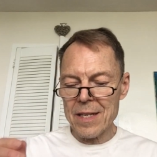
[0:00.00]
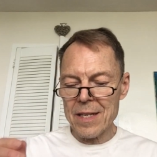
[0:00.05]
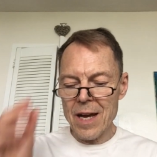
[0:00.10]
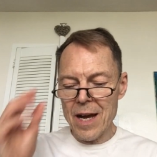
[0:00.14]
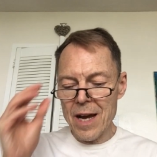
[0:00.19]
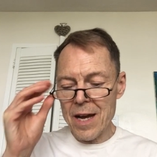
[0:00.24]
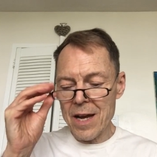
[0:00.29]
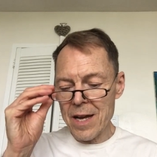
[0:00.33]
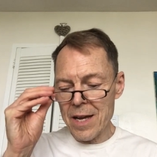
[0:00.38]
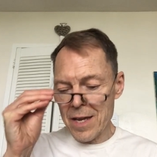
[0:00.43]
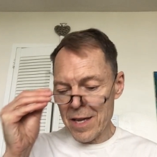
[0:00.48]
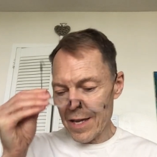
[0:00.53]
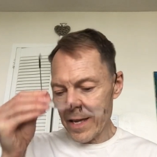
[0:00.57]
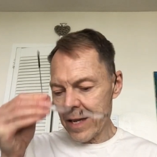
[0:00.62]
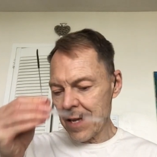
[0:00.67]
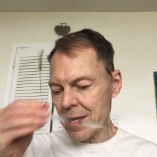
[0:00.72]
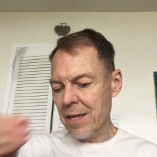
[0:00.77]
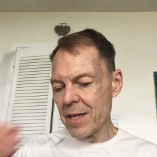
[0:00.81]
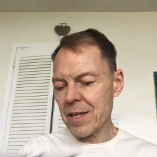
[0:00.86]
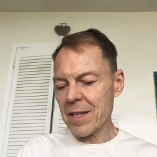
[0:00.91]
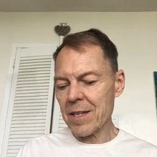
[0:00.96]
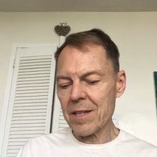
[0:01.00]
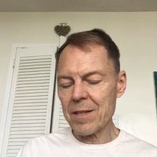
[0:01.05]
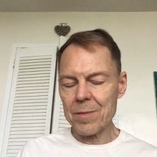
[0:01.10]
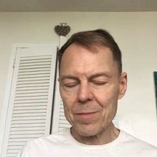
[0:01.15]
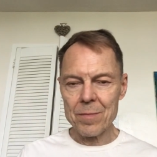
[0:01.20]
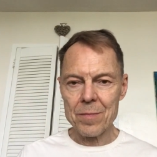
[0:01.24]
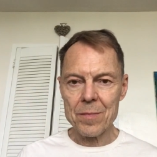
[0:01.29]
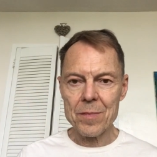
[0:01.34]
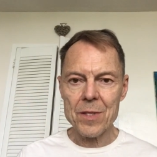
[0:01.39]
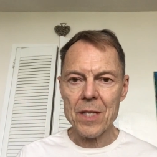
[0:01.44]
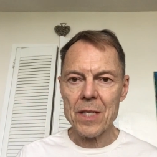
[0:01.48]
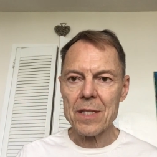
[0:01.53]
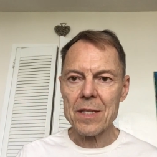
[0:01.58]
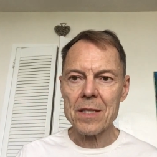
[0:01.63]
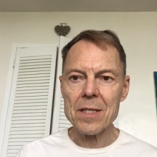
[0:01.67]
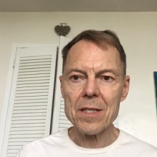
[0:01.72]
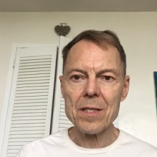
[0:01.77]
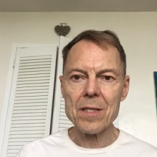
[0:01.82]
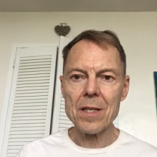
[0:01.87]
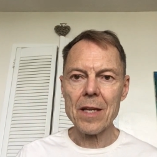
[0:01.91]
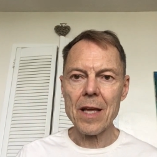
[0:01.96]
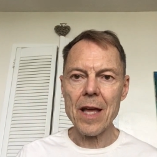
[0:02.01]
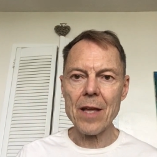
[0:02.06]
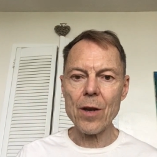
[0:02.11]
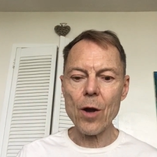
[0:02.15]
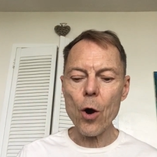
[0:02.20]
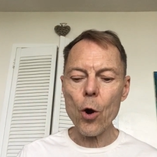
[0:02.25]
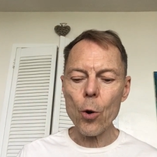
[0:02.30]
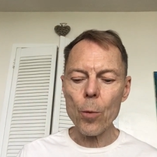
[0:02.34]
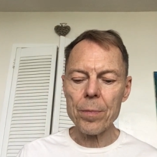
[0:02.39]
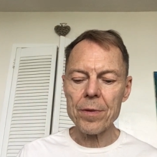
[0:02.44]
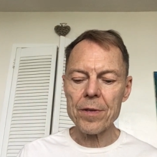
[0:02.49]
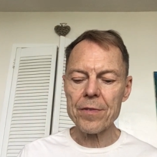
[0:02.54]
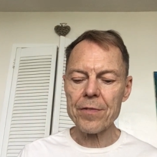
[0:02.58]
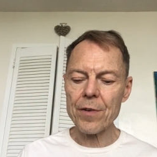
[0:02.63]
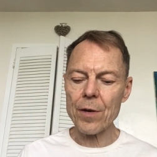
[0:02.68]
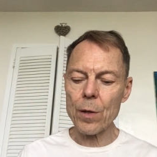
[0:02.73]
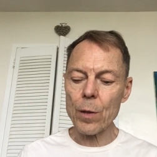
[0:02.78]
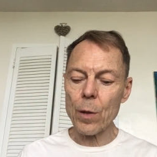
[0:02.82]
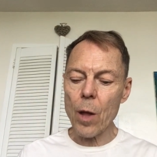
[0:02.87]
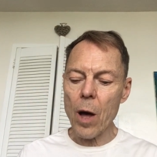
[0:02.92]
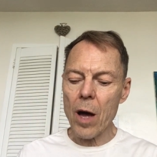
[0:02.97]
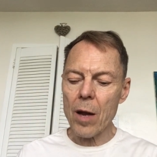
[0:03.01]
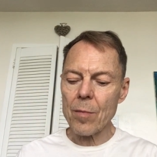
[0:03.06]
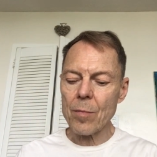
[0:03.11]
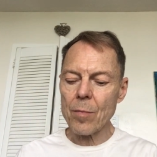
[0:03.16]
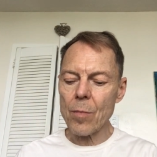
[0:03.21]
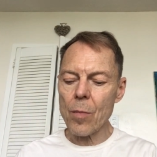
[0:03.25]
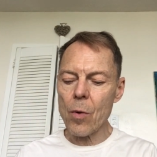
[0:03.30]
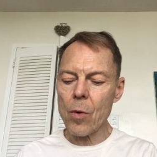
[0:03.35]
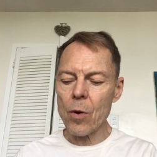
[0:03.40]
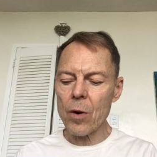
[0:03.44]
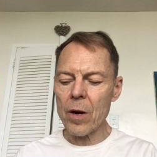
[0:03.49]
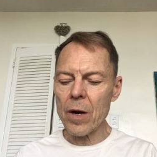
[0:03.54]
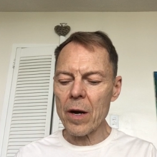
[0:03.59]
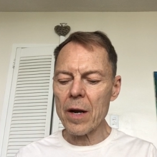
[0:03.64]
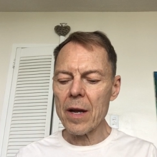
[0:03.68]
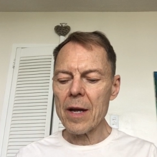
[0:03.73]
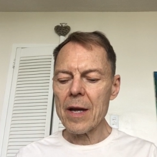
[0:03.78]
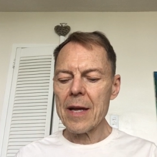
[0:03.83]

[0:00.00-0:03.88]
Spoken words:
I just had hoped for a lot more.